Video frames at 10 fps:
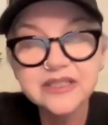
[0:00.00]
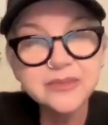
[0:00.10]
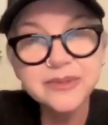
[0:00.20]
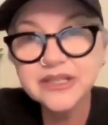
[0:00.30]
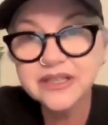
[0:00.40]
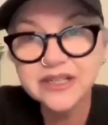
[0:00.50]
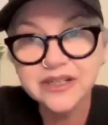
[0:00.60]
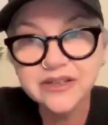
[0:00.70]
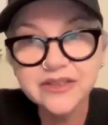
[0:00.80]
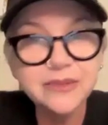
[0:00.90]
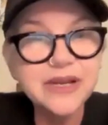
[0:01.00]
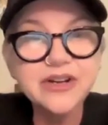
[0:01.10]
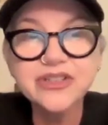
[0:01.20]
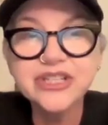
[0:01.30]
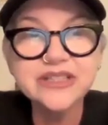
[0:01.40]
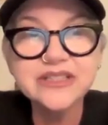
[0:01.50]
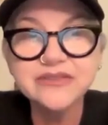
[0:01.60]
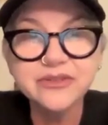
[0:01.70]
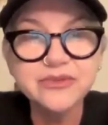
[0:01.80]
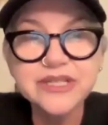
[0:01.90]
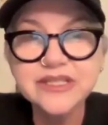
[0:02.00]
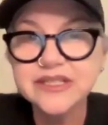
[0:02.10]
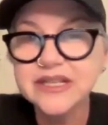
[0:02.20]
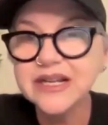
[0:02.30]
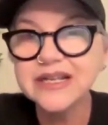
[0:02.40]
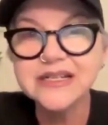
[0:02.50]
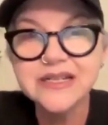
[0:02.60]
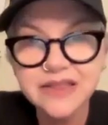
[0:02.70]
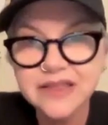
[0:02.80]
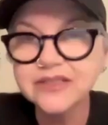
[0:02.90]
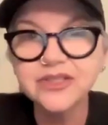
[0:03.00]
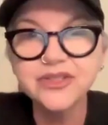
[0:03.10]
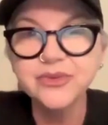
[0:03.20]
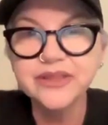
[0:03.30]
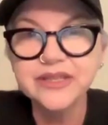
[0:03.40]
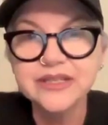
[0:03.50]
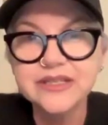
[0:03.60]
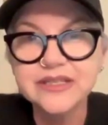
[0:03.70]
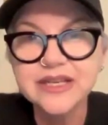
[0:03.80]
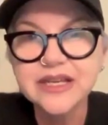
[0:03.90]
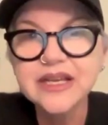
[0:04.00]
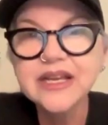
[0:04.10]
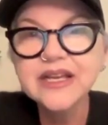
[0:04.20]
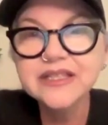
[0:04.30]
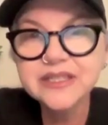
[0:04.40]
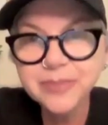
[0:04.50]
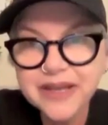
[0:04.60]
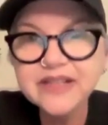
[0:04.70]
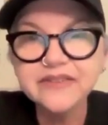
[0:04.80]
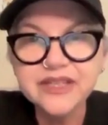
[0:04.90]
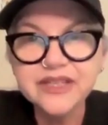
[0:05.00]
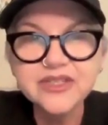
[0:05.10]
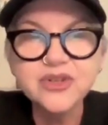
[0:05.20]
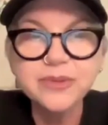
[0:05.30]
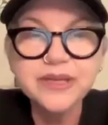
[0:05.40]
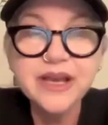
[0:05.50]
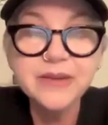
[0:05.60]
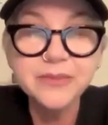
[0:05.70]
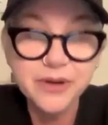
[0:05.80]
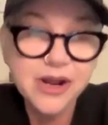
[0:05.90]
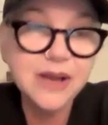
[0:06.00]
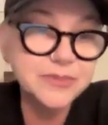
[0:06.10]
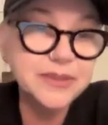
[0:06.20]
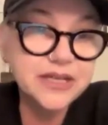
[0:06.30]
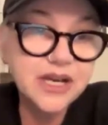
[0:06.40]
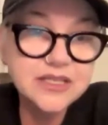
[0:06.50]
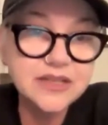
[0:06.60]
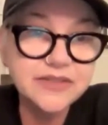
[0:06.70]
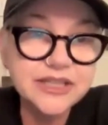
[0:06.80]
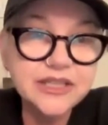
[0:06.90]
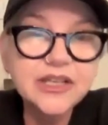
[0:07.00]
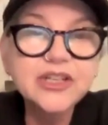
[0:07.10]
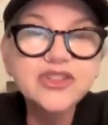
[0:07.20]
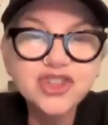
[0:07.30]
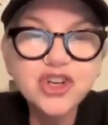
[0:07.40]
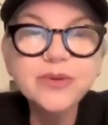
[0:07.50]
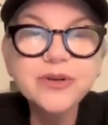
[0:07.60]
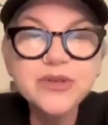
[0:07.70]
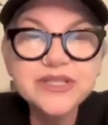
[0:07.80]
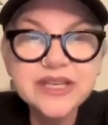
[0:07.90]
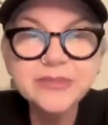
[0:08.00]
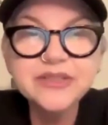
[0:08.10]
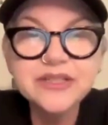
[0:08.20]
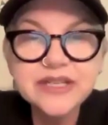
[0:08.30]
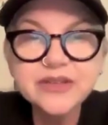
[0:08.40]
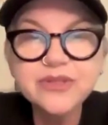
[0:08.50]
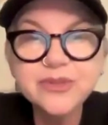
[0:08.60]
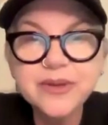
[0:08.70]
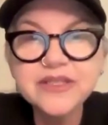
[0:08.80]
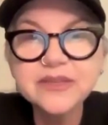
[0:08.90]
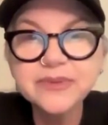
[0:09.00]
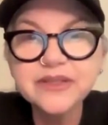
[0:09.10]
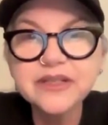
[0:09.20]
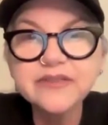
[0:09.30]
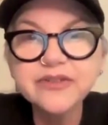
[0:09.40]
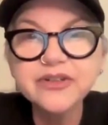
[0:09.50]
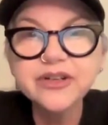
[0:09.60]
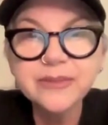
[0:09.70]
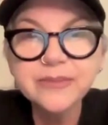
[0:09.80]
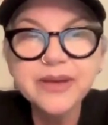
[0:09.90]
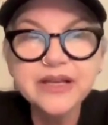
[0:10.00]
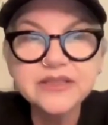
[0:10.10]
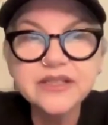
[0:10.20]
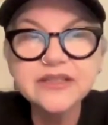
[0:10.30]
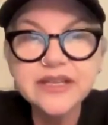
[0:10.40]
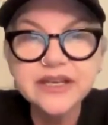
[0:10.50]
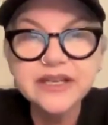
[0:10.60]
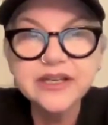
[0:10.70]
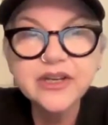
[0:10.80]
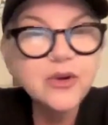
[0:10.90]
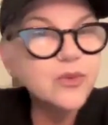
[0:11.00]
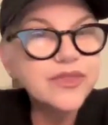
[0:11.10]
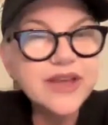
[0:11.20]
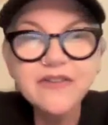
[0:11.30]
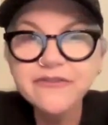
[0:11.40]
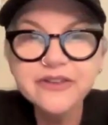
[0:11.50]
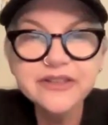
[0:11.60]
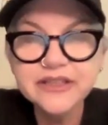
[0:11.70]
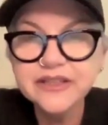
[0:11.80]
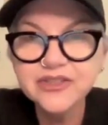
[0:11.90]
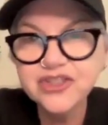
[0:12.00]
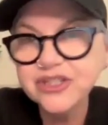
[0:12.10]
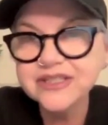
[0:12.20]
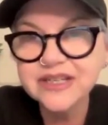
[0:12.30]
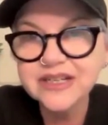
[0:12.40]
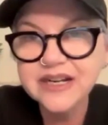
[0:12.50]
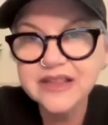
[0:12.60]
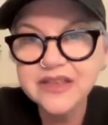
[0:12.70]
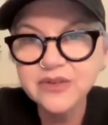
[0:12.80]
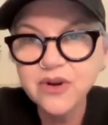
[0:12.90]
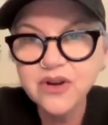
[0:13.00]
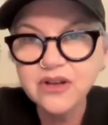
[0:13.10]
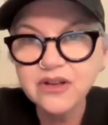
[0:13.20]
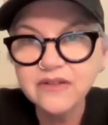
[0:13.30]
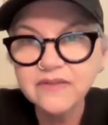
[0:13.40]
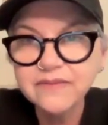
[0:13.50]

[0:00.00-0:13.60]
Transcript: To be clear, their marriage ended for reasons that had nothing to do with this. In spite of this, or perhaps because of it, Shobha was able to take responsibility for her impact on Nick without feeling that she had done anything wrong.